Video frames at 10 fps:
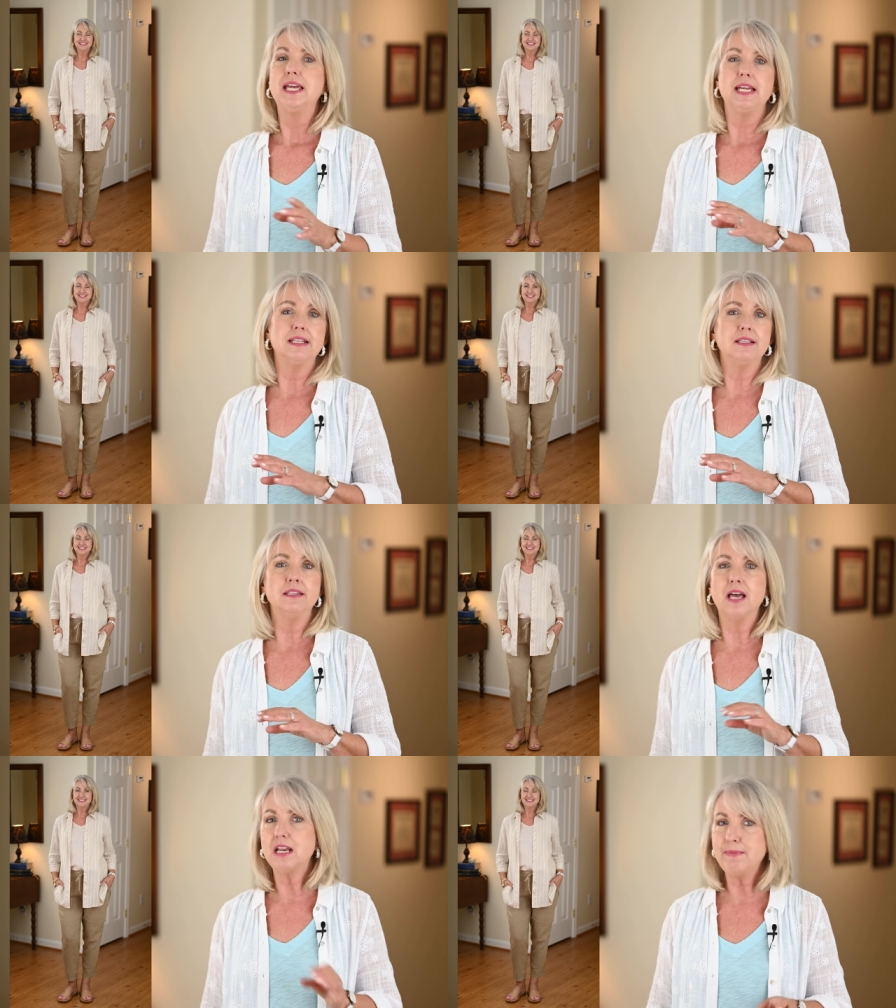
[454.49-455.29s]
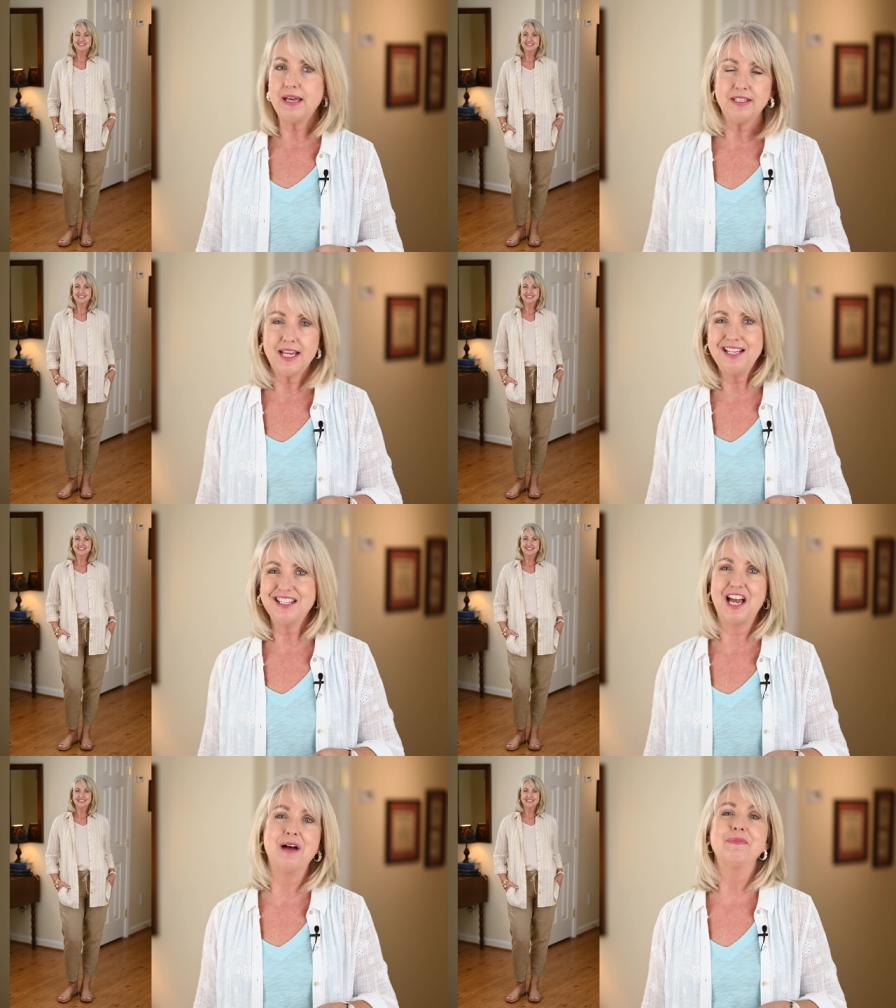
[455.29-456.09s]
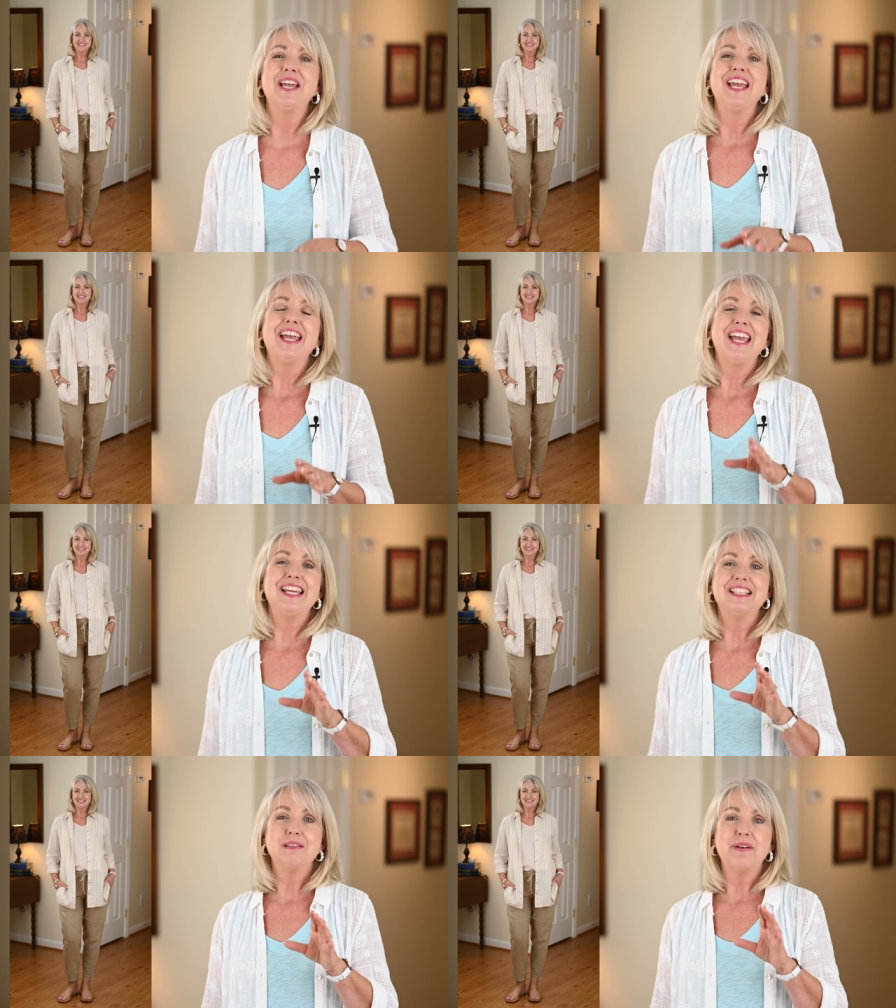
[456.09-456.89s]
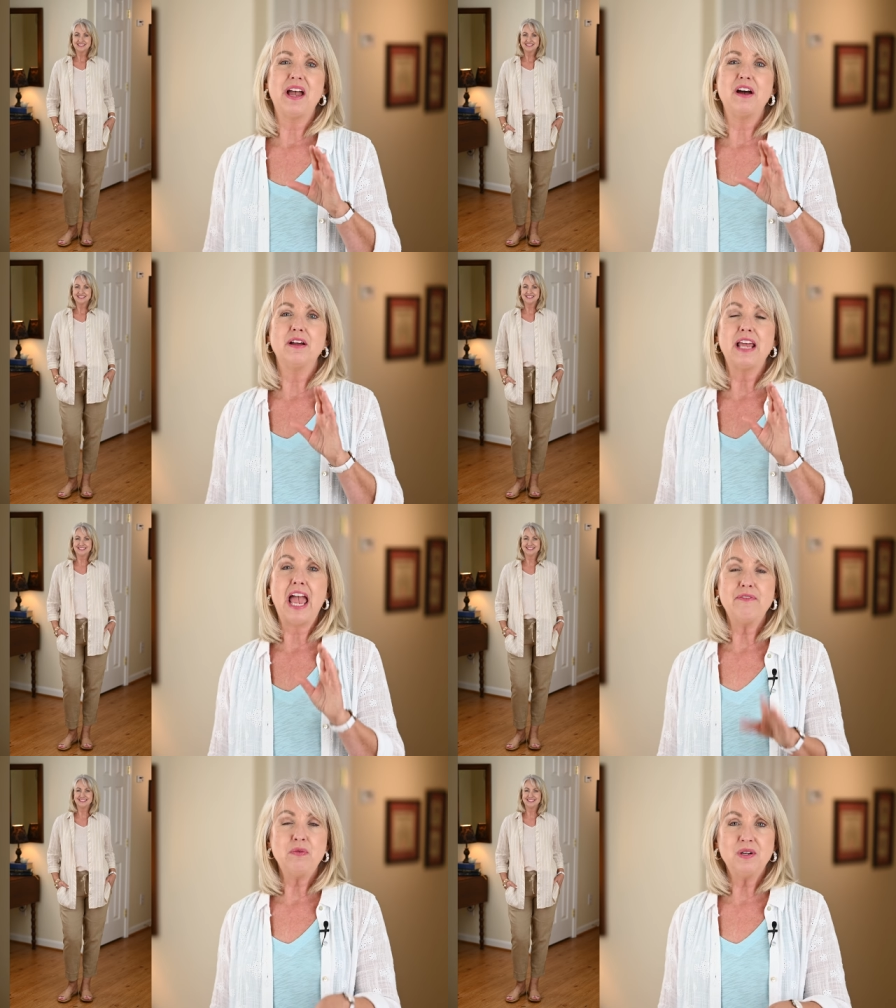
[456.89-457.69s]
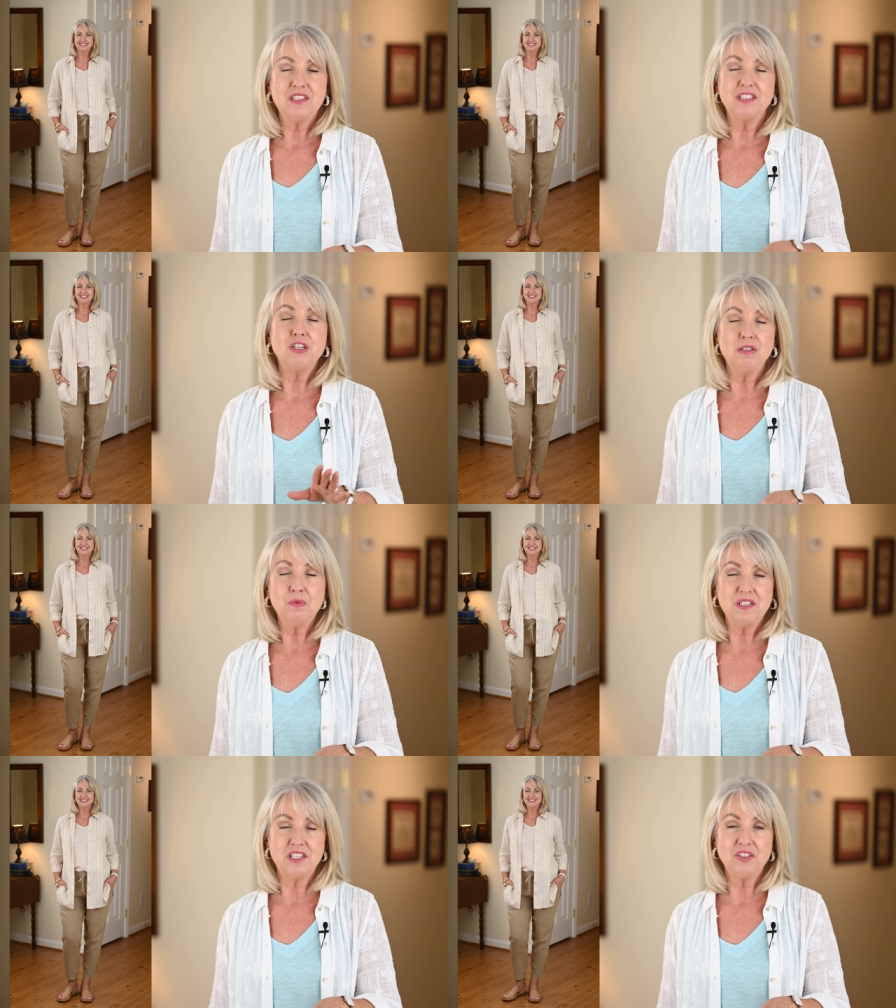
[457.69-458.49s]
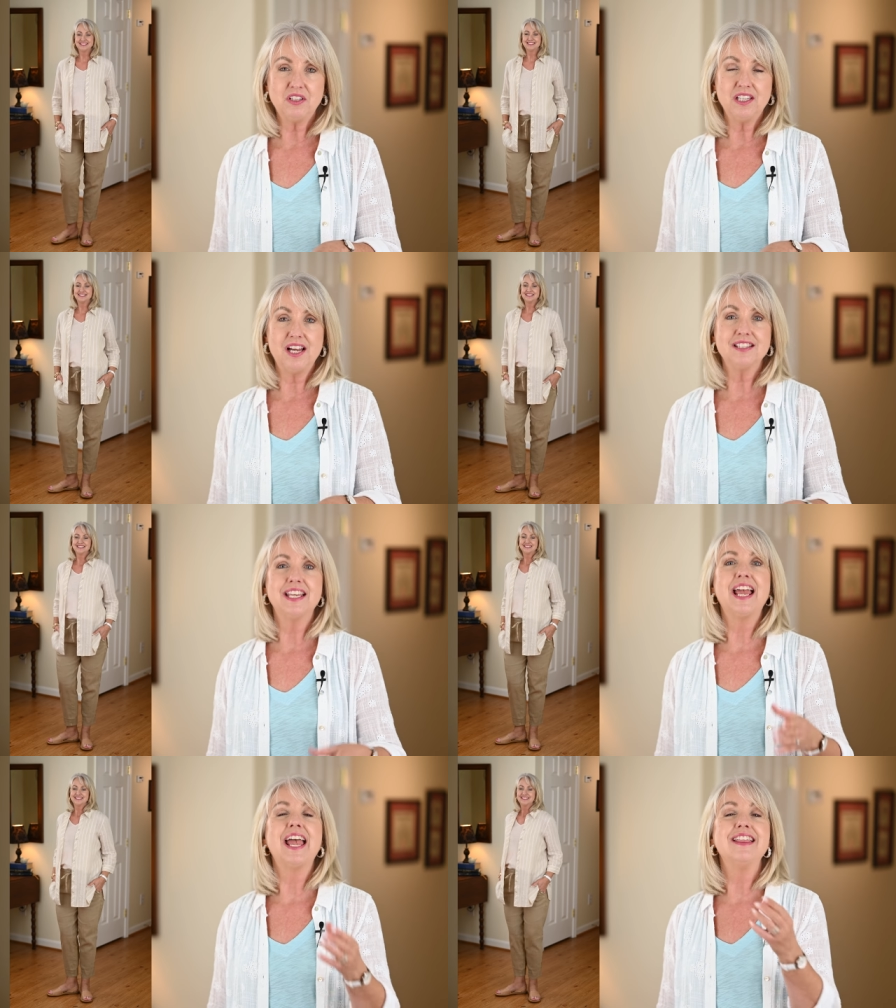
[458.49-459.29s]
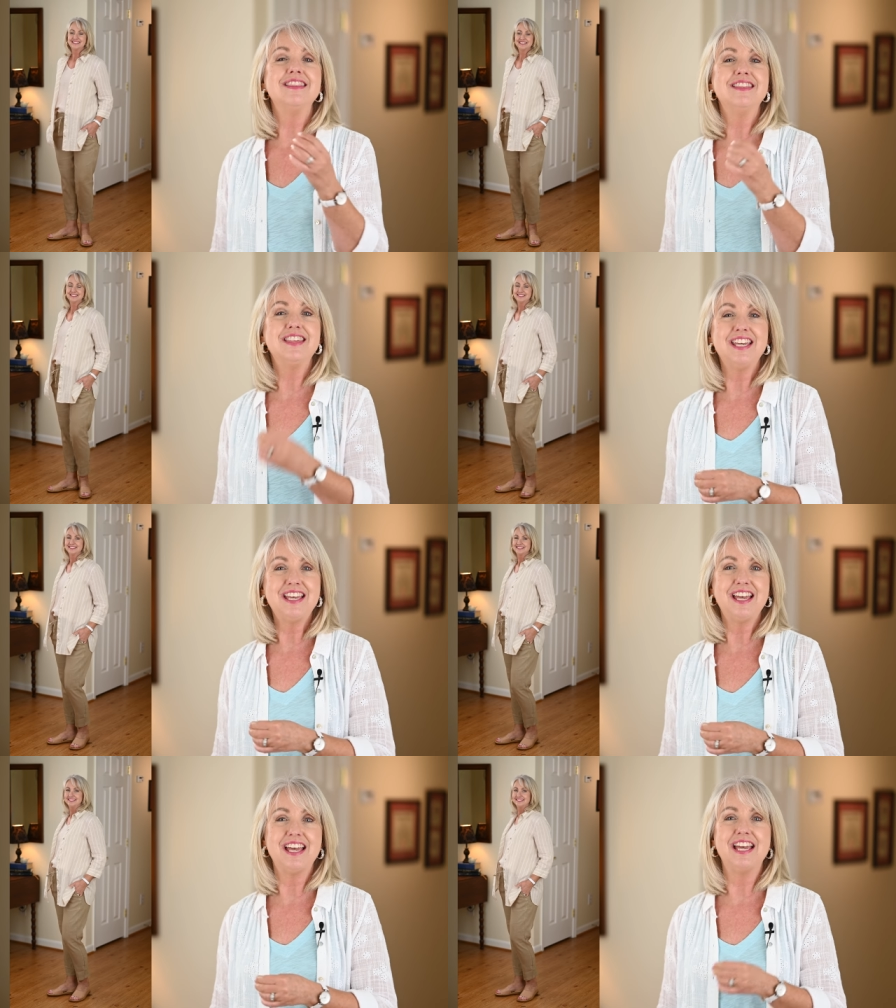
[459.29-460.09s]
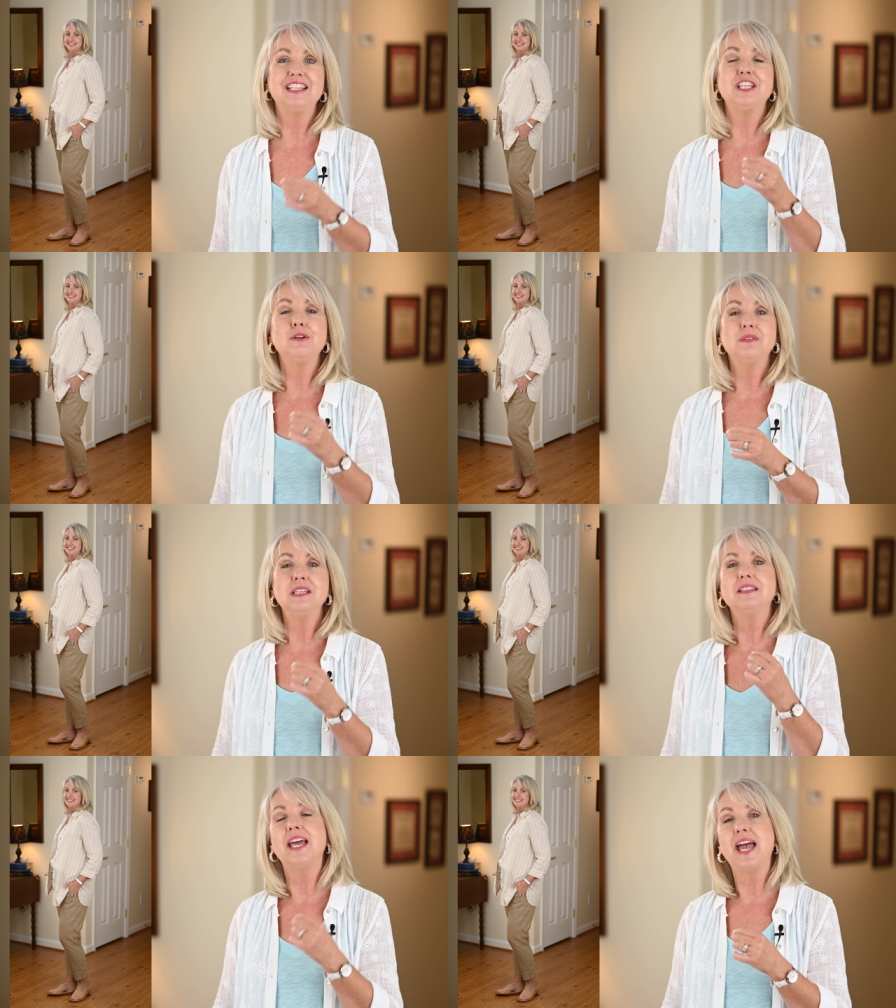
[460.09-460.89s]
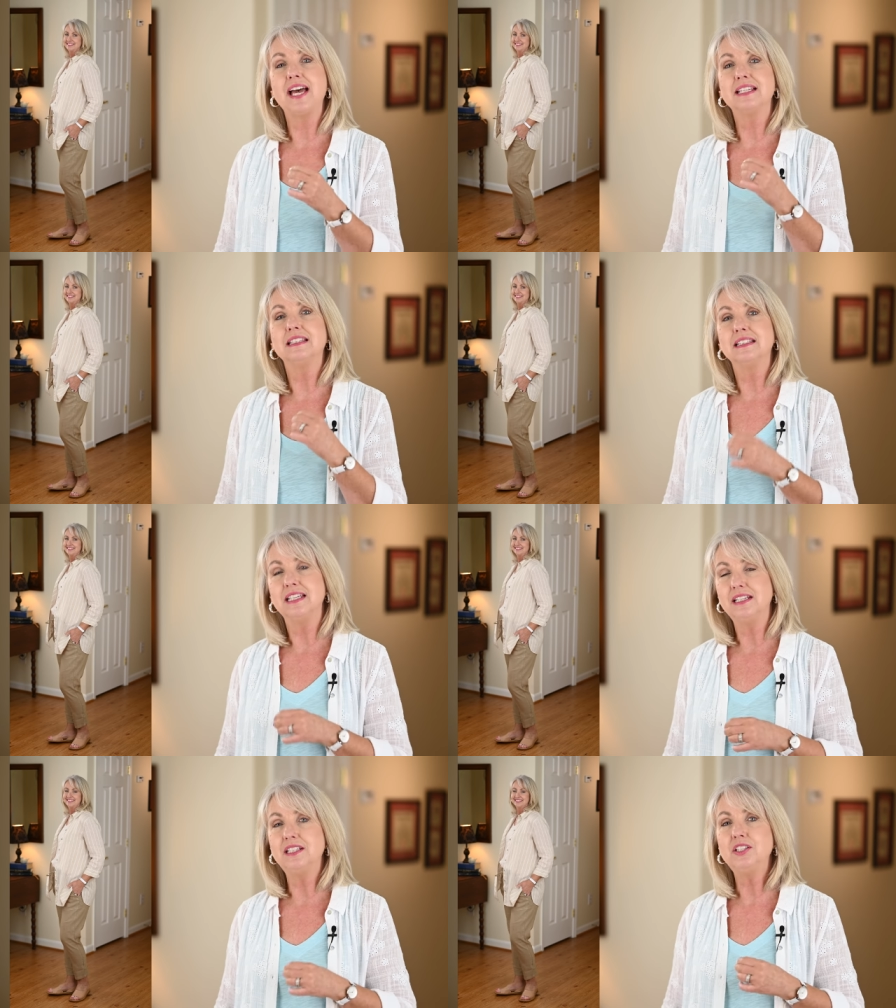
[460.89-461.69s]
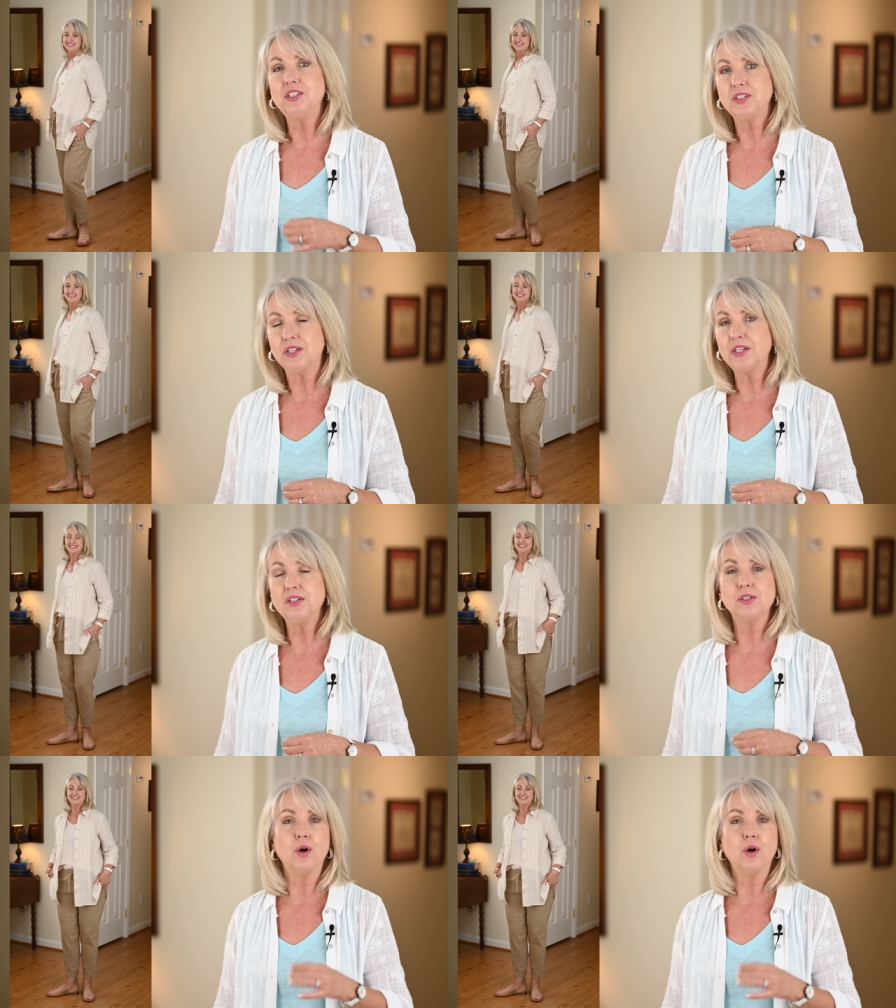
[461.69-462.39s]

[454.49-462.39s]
It's not about the tank top. It's about having what's, using what's in your closet and then using that linen shirt,